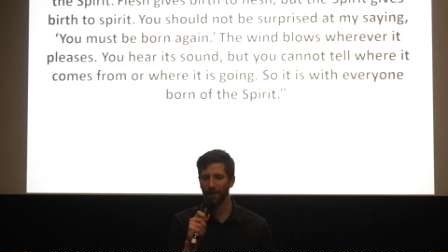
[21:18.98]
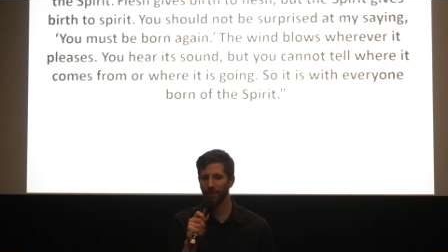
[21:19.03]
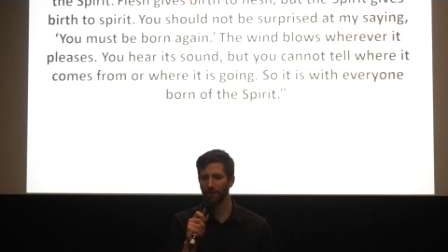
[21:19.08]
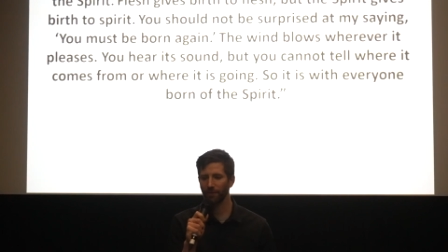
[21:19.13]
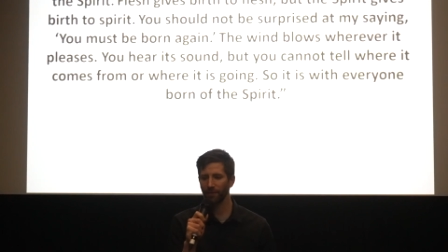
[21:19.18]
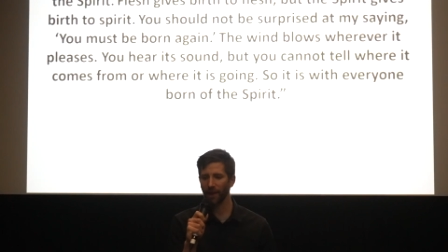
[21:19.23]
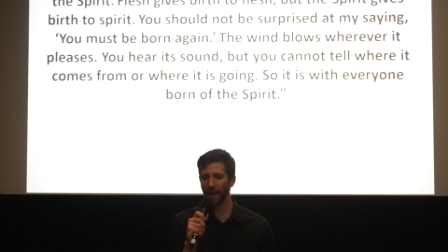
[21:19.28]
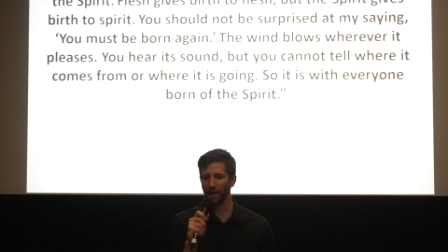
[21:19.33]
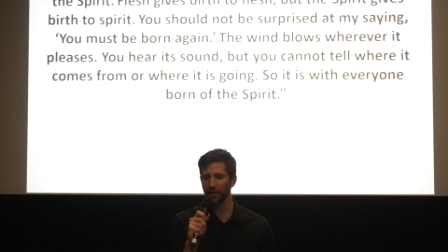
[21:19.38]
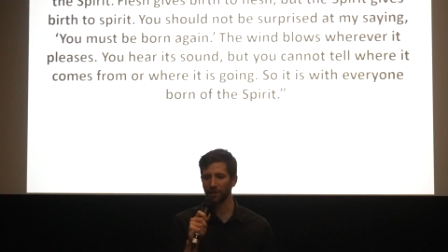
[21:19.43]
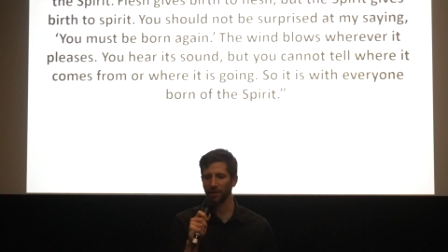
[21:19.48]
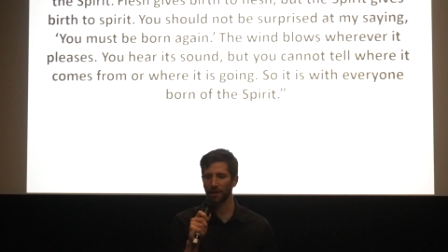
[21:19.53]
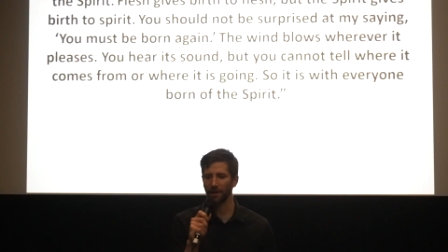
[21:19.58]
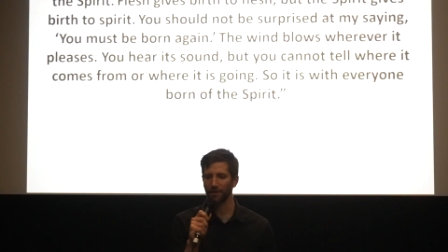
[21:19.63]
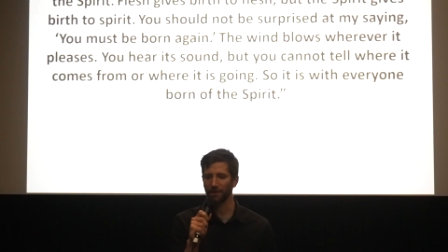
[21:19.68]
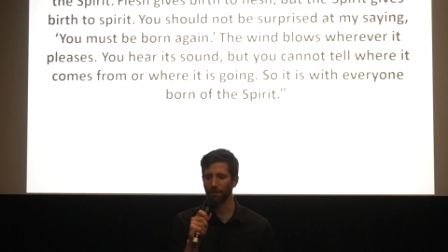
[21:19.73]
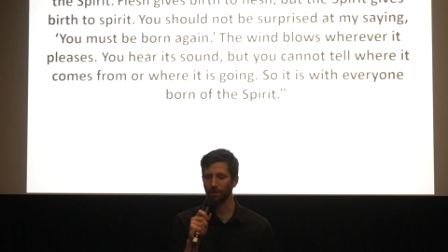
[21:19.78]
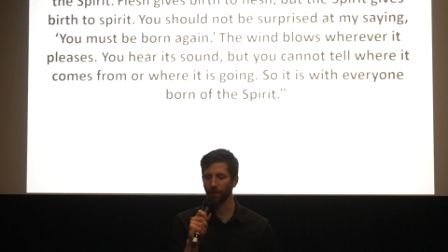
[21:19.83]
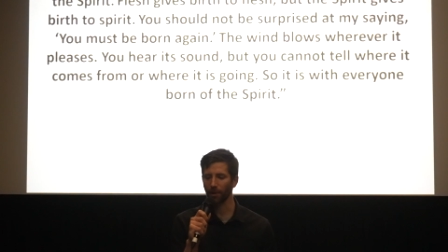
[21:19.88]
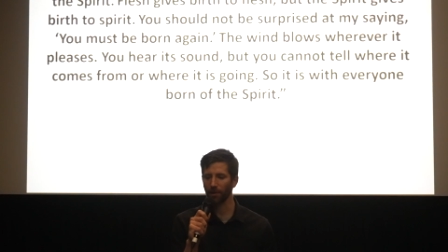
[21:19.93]
Flesh
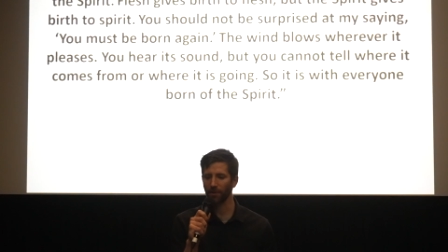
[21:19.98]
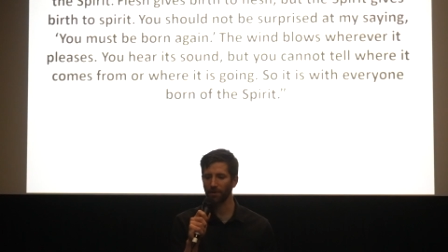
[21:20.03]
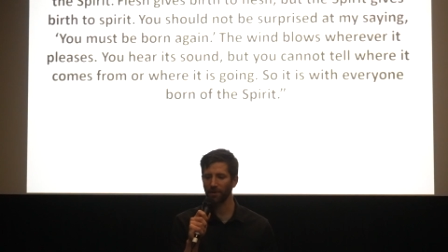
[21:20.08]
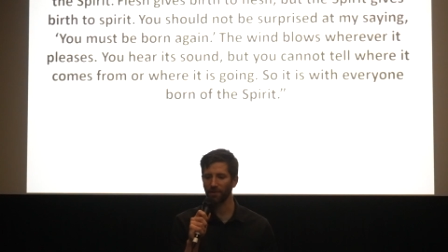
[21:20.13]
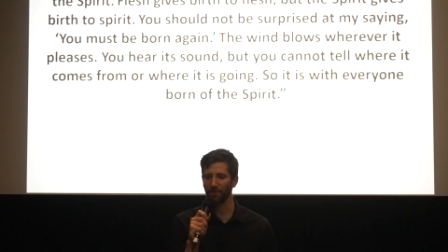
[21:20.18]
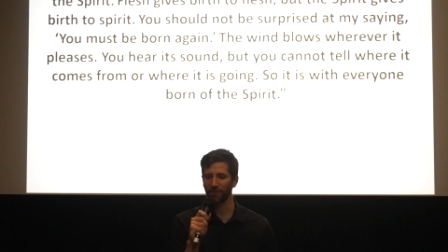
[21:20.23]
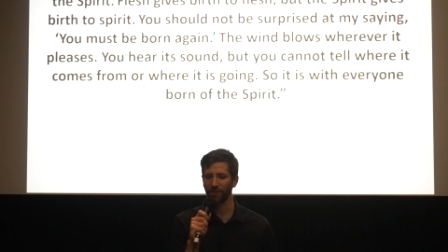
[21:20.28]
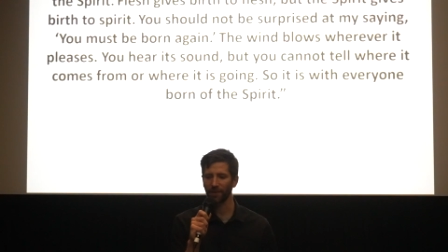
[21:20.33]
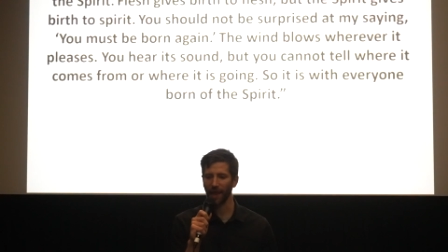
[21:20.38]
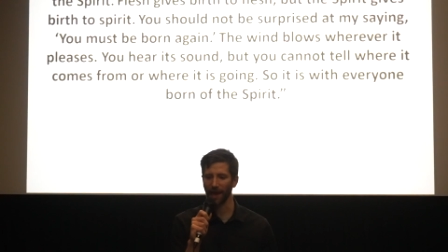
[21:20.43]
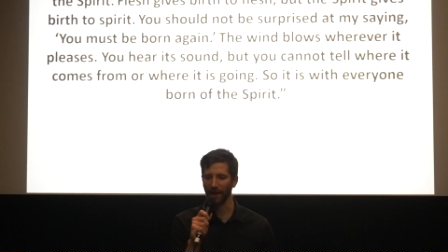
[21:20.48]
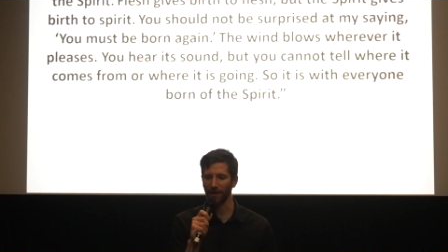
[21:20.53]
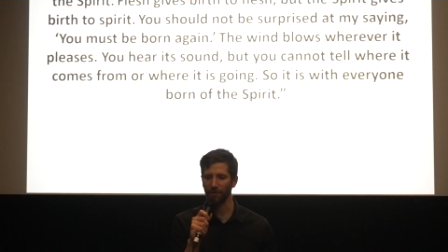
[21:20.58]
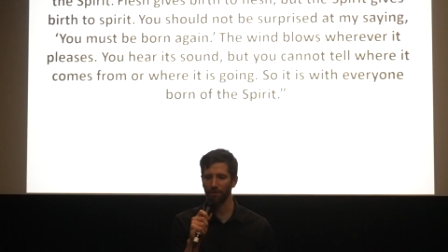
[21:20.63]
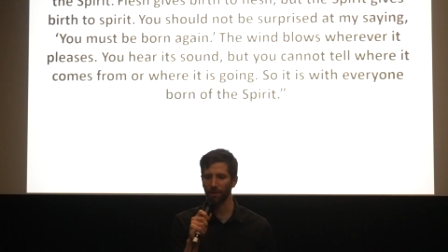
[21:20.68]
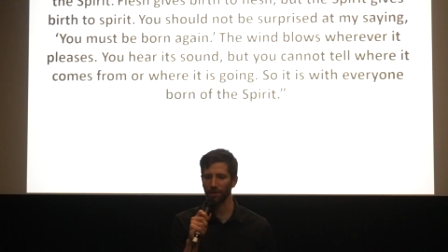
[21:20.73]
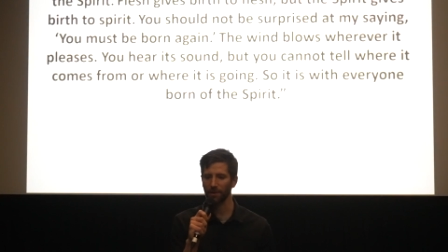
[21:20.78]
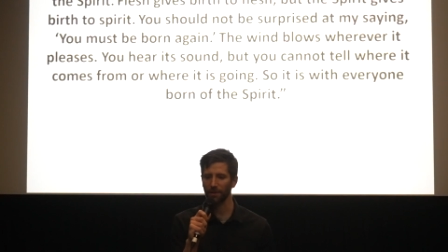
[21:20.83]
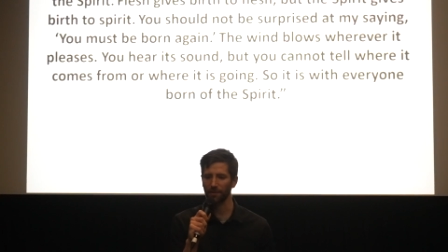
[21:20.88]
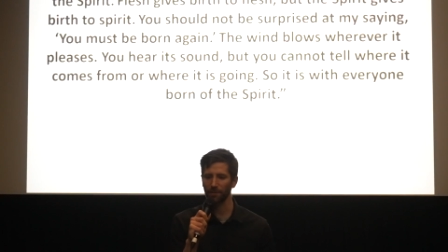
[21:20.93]
gives birth to flesh,
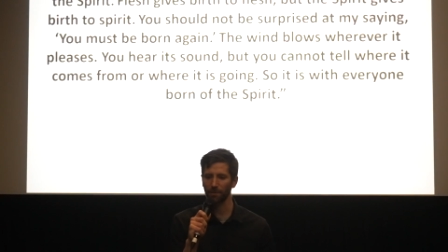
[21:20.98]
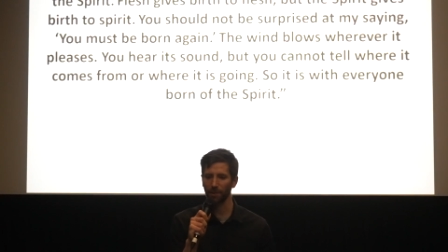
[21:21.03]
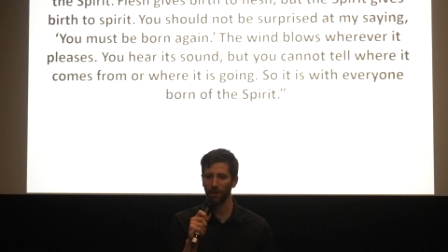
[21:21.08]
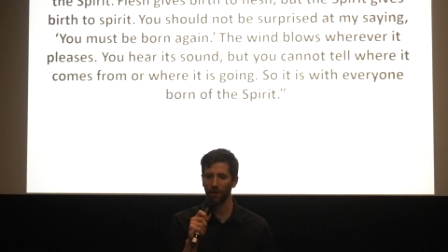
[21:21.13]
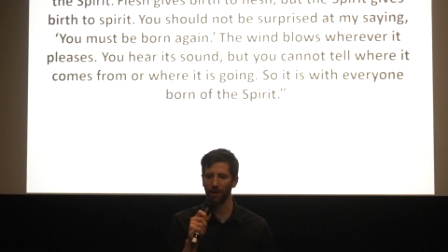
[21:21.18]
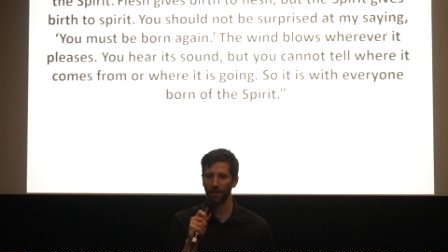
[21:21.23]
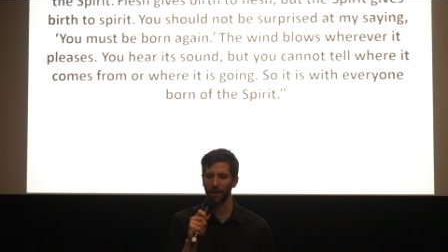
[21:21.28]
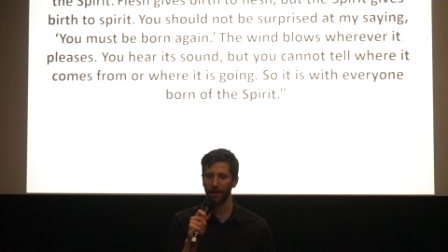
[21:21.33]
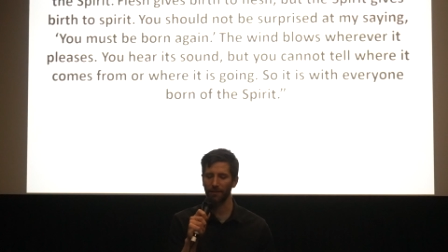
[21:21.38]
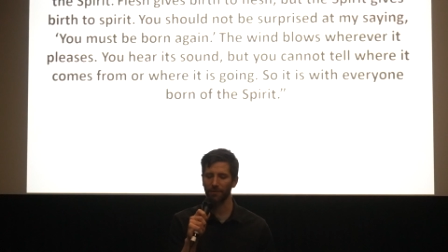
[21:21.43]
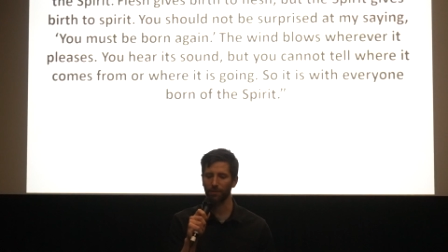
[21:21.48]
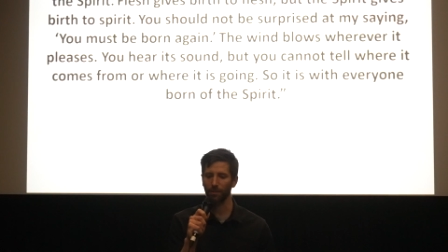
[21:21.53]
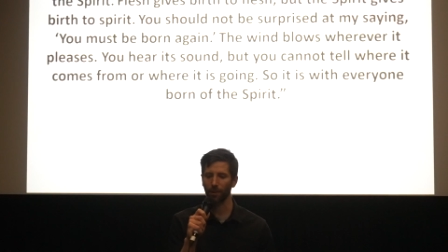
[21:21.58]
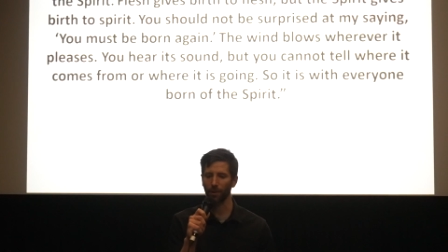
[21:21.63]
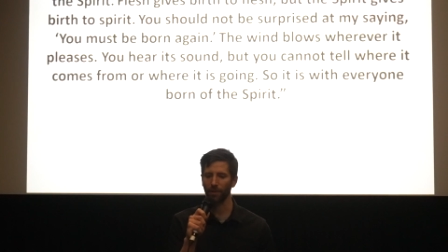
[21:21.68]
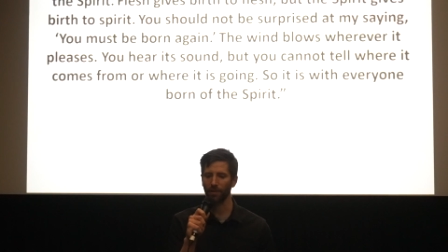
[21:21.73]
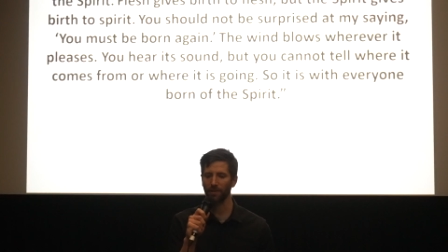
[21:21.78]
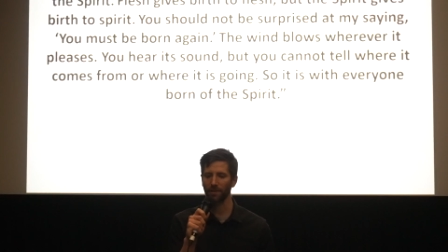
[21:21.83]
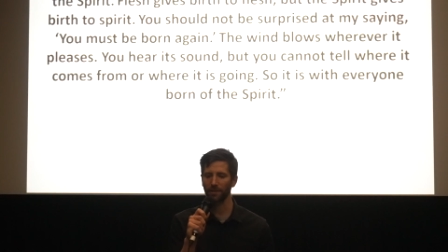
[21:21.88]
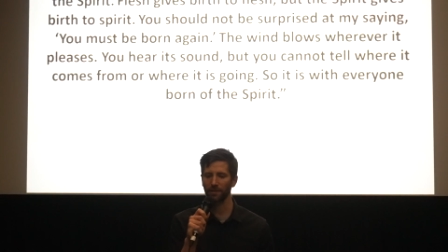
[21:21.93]
but the Spirit gives
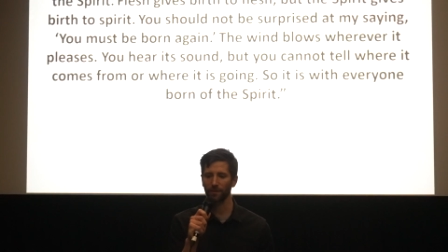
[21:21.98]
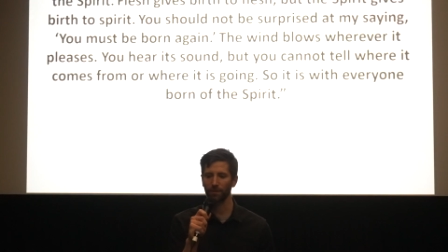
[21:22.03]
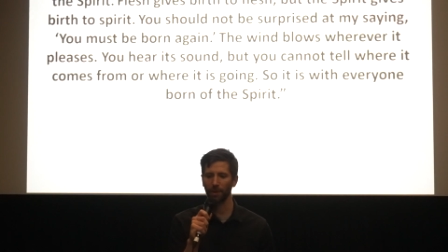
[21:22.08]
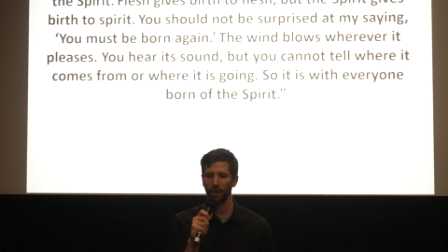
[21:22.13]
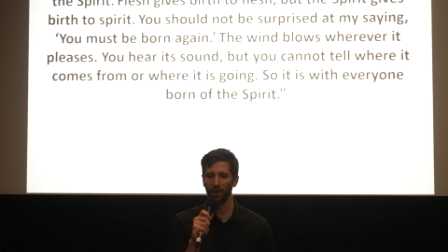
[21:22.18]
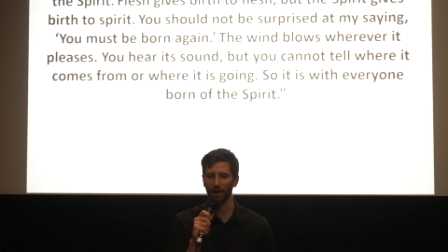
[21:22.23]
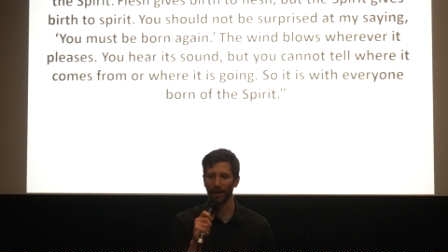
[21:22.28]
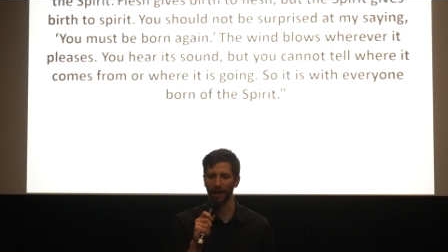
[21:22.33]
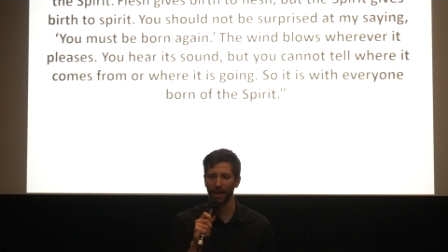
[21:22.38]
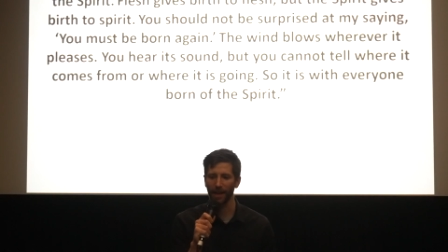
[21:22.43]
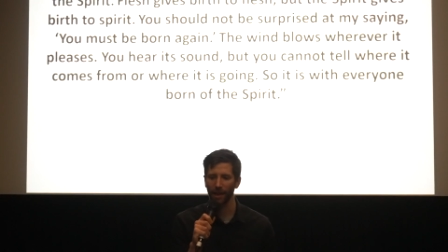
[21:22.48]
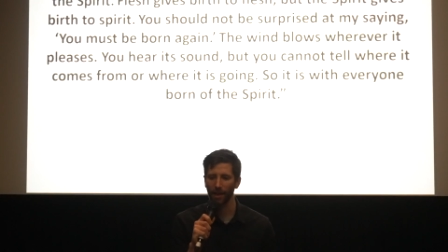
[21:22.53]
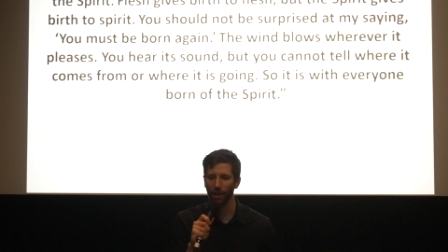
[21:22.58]
birth to spirit.